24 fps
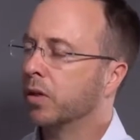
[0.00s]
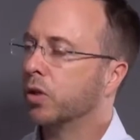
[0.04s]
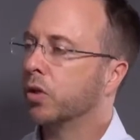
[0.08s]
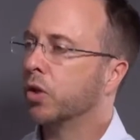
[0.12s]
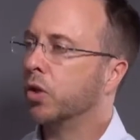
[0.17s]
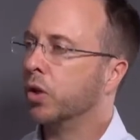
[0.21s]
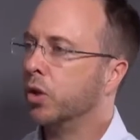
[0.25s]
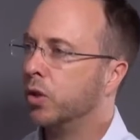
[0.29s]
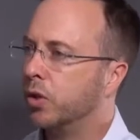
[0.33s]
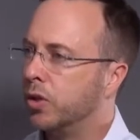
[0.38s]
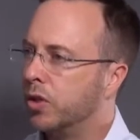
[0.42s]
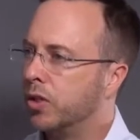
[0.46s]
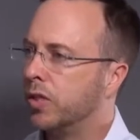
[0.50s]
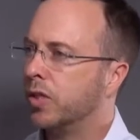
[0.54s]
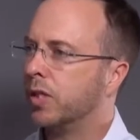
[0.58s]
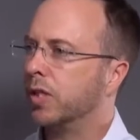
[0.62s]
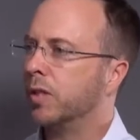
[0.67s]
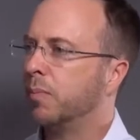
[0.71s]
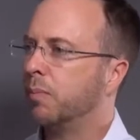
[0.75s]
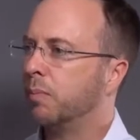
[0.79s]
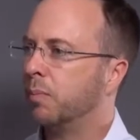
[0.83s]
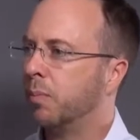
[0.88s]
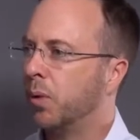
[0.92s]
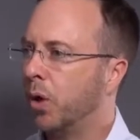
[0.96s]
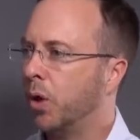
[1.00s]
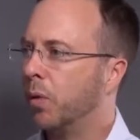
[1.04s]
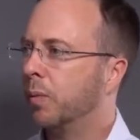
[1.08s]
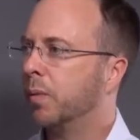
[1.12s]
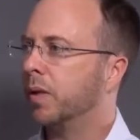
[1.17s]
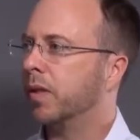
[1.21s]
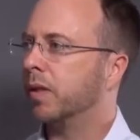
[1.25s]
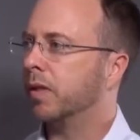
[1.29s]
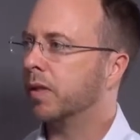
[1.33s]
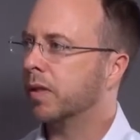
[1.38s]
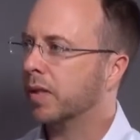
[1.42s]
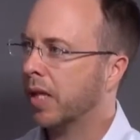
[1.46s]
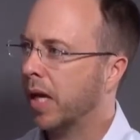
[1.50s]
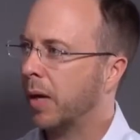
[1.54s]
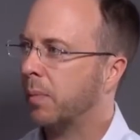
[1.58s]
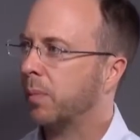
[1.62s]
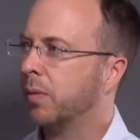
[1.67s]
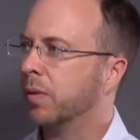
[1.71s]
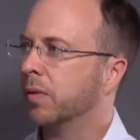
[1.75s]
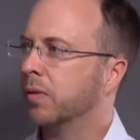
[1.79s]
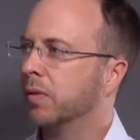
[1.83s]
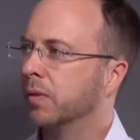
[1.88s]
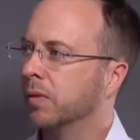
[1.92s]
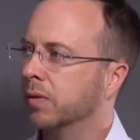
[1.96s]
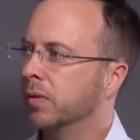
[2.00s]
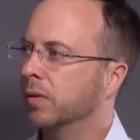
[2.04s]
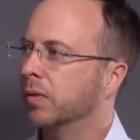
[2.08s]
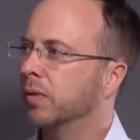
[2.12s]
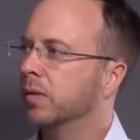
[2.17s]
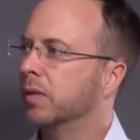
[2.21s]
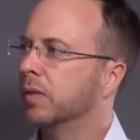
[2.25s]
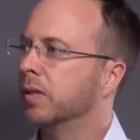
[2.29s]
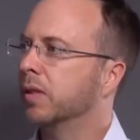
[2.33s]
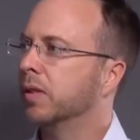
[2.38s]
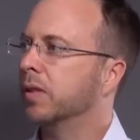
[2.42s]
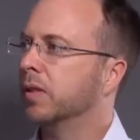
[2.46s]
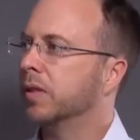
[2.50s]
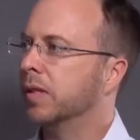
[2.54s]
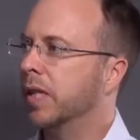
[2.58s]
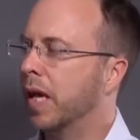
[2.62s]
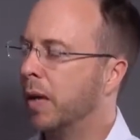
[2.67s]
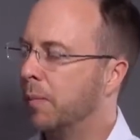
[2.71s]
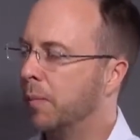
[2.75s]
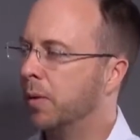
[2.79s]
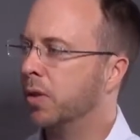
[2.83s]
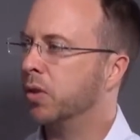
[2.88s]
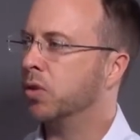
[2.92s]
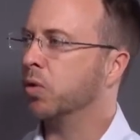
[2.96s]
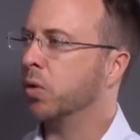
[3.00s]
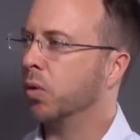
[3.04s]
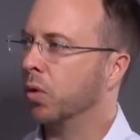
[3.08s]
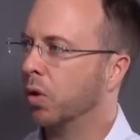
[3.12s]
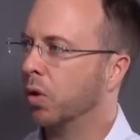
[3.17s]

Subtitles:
could see permanent capital damage or